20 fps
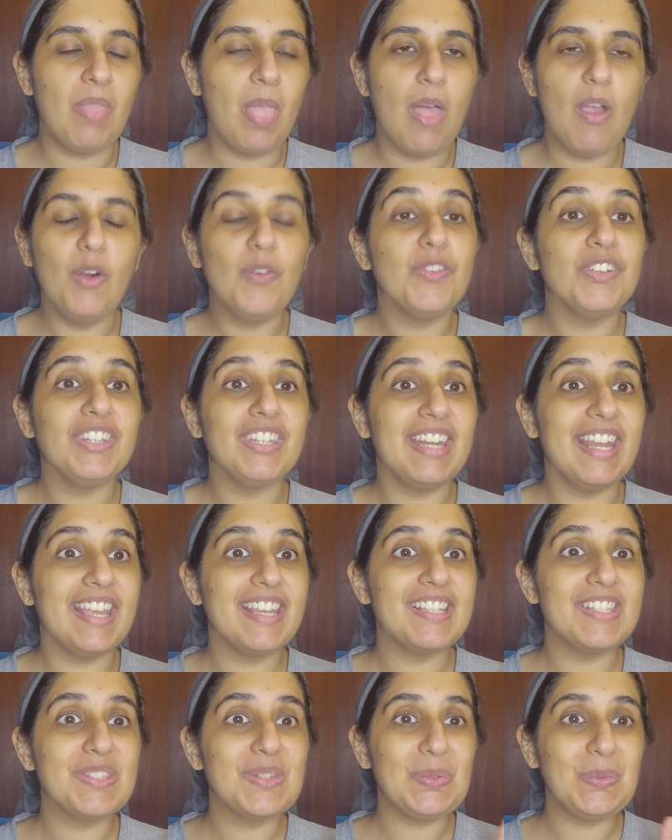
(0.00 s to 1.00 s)
over the
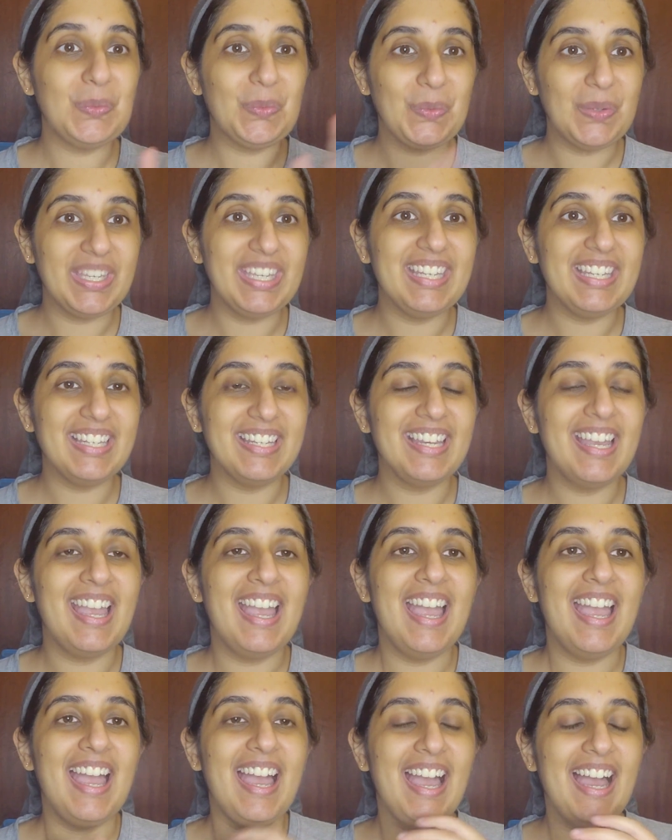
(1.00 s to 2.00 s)
next week.
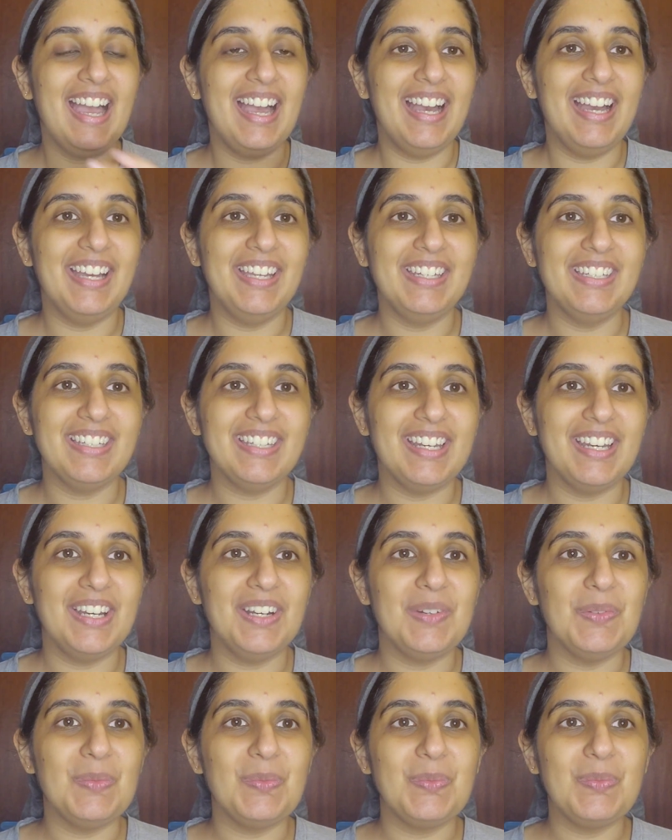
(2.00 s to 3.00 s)
And,
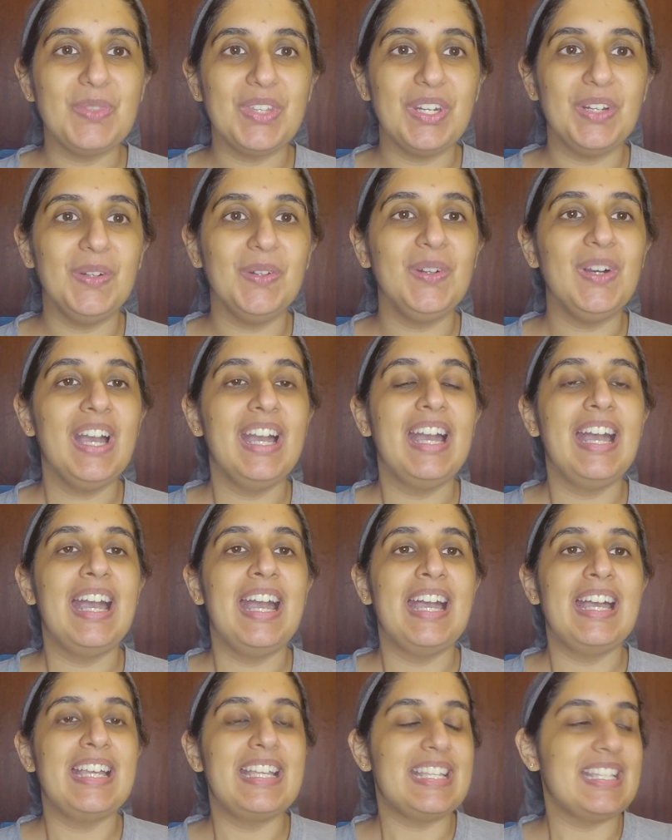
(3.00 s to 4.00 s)
you know,
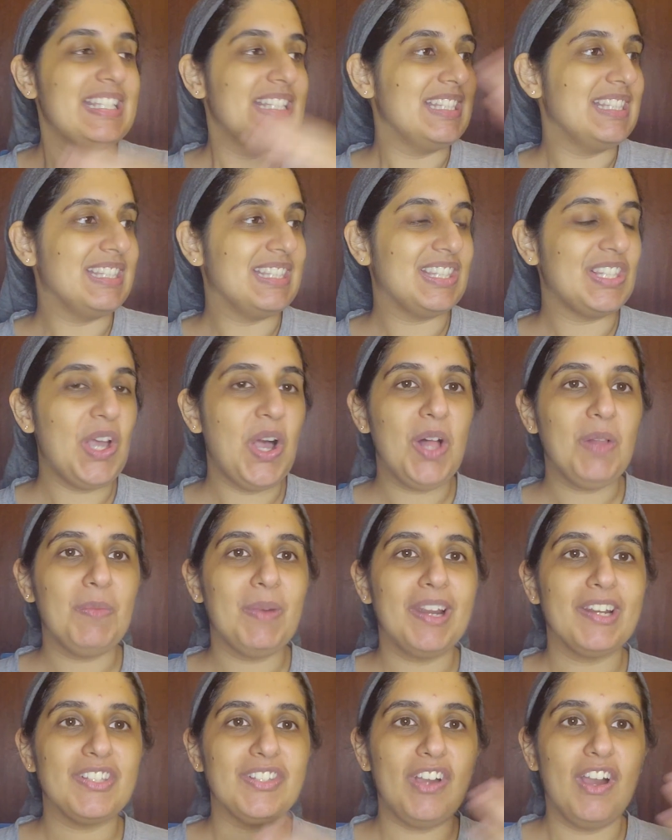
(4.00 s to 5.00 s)

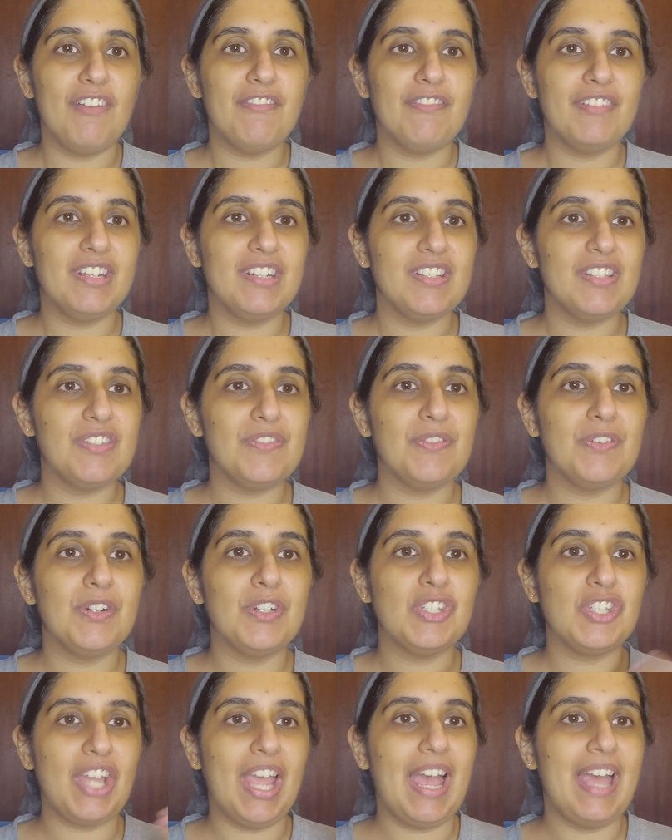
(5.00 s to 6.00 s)
Hallmark's offerings for
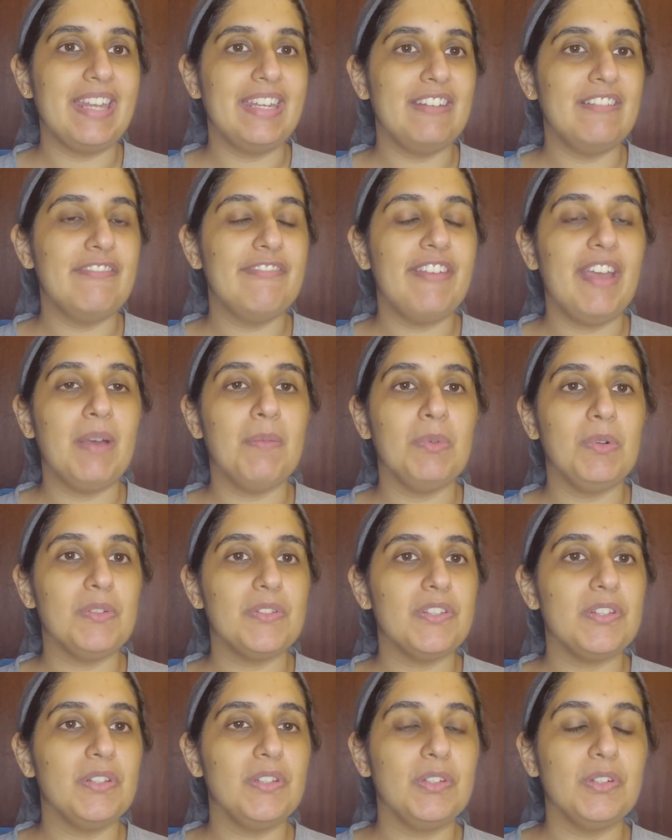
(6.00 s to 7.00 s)
Jan and Feb
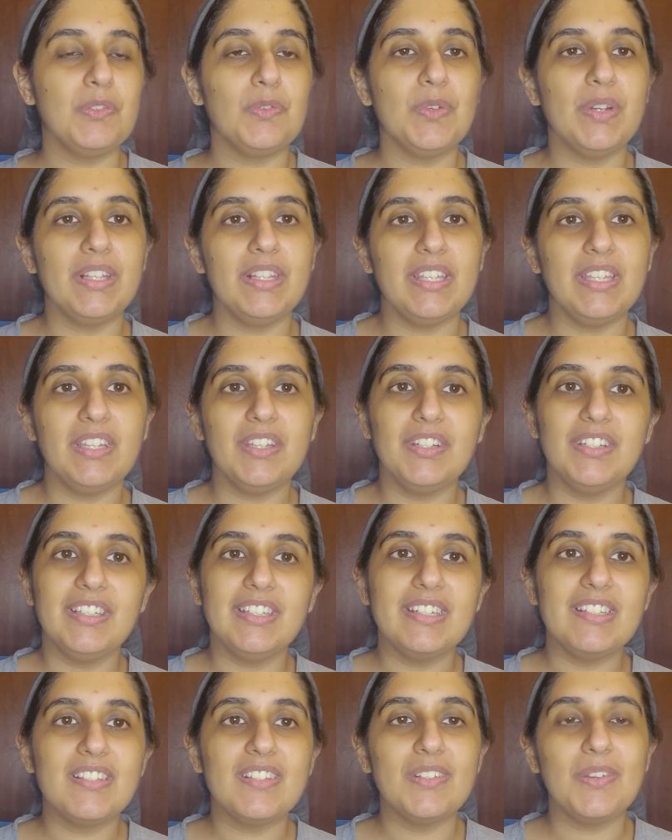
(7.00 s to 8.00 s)
also look really
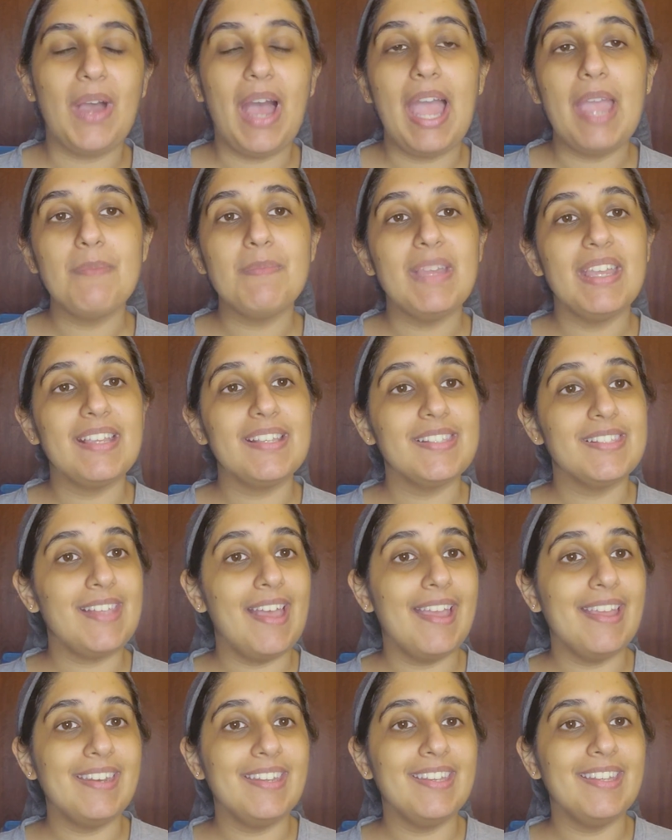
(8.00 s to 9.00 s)
good, so I'm
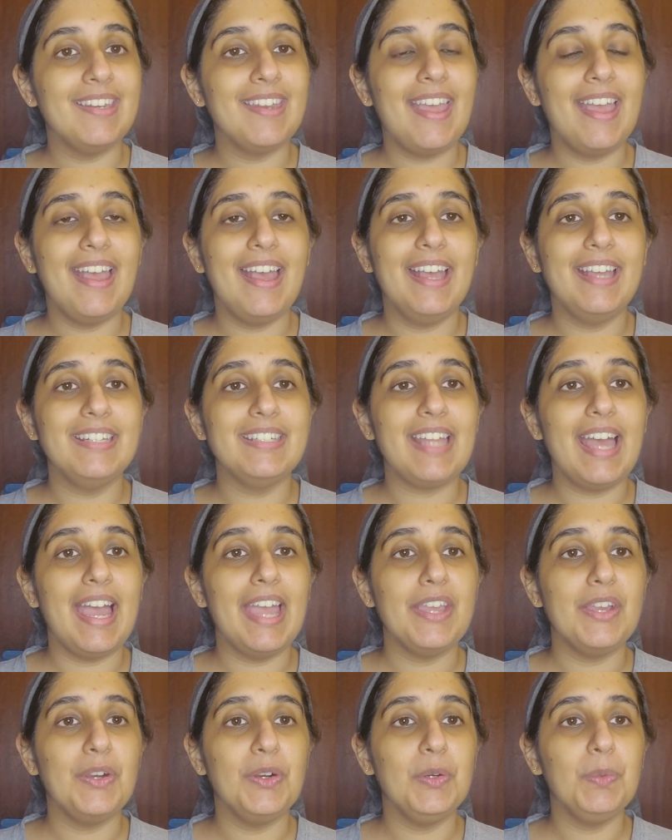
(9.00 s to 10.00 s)
excited, and
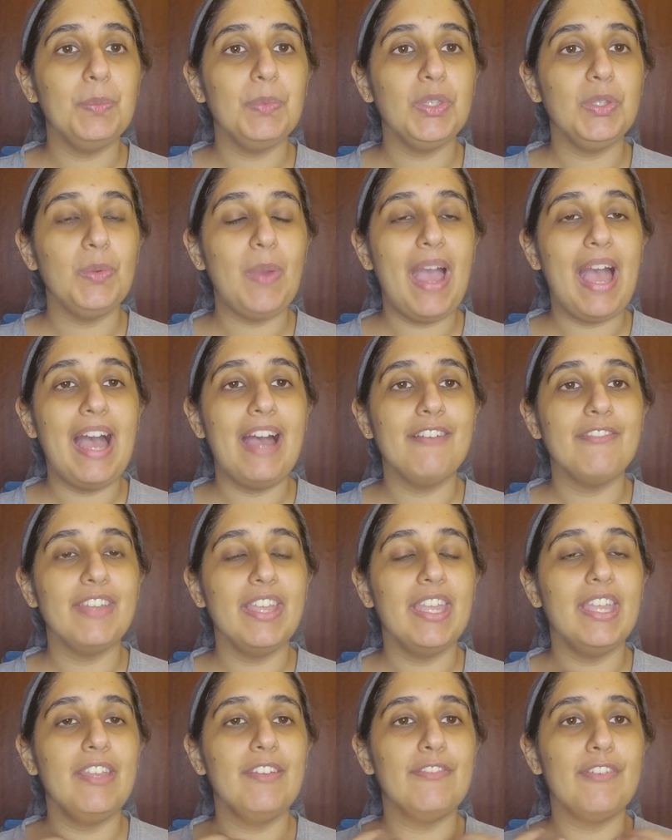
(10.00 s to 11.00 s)
I hope you have
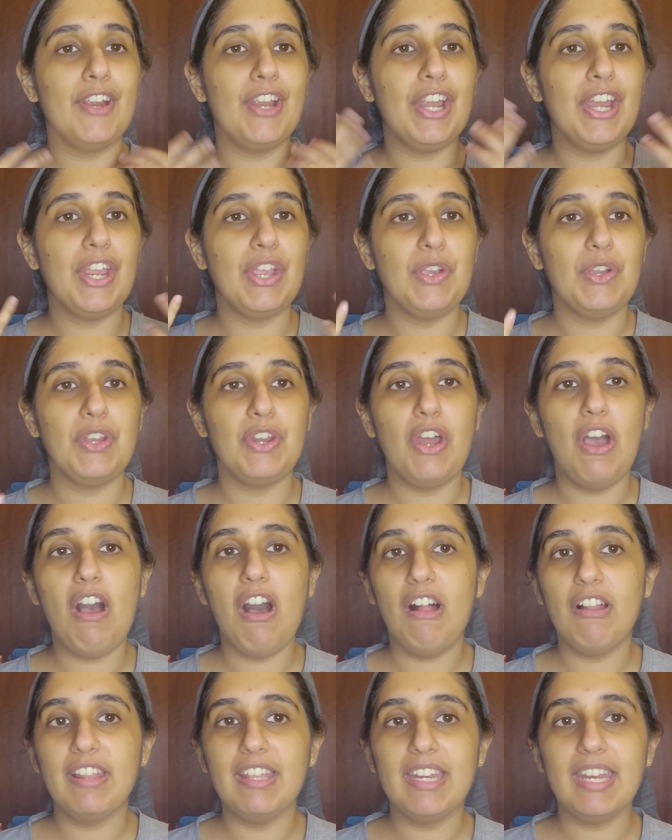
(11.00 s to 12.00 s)
a very good
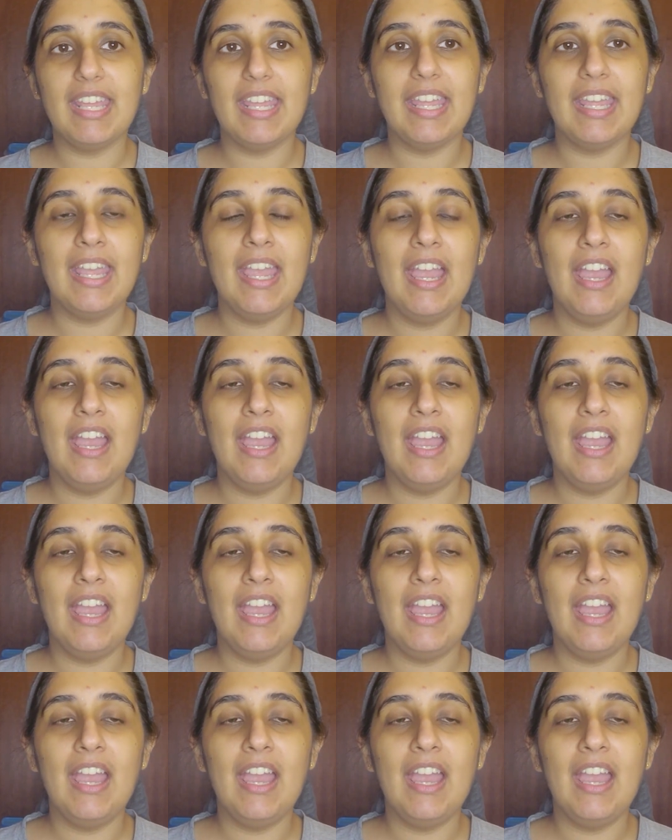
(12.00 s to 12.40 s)
holiday,